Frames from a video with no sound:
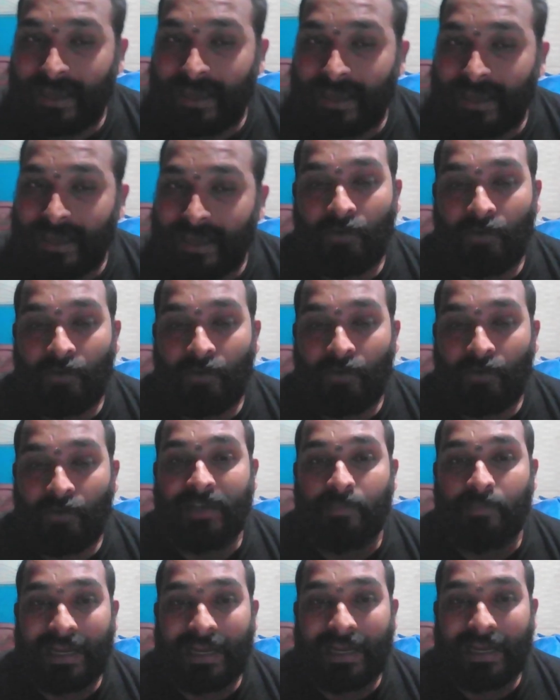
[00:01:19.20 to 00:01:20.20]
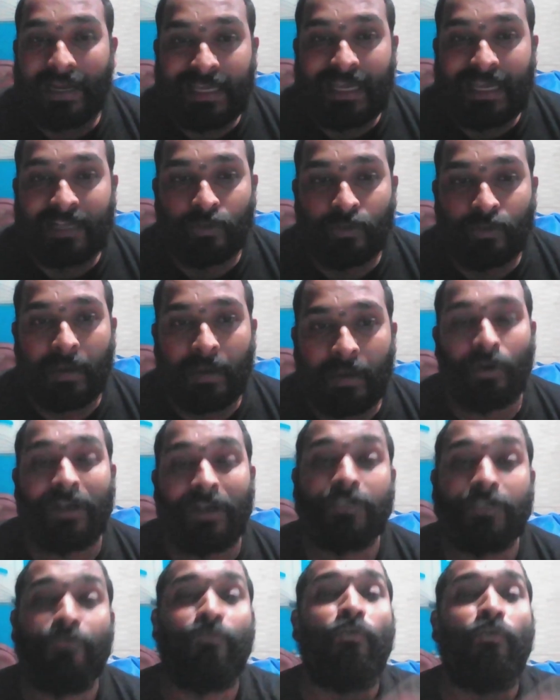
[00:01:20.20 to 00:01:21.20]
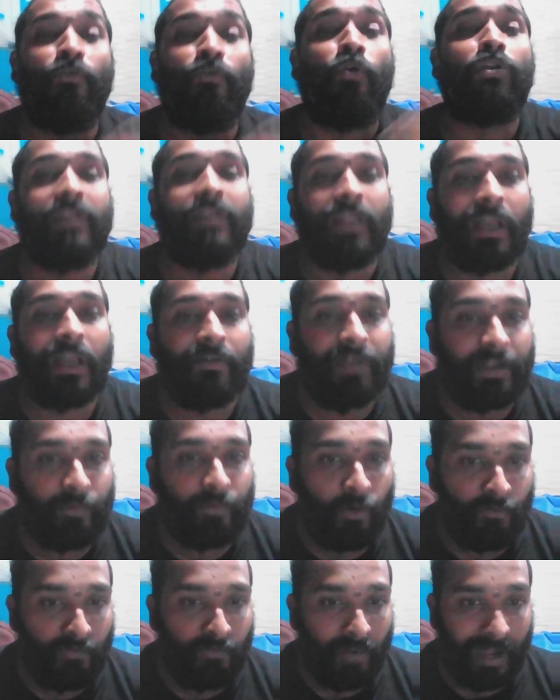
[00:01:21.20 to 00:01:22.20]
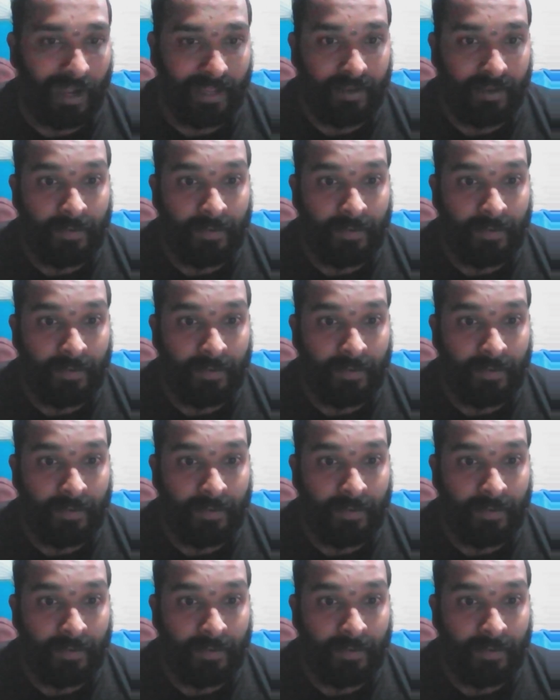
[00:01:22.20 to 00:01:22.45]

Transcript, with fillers: y by dx to the power 4, it is a fourth derivative of y.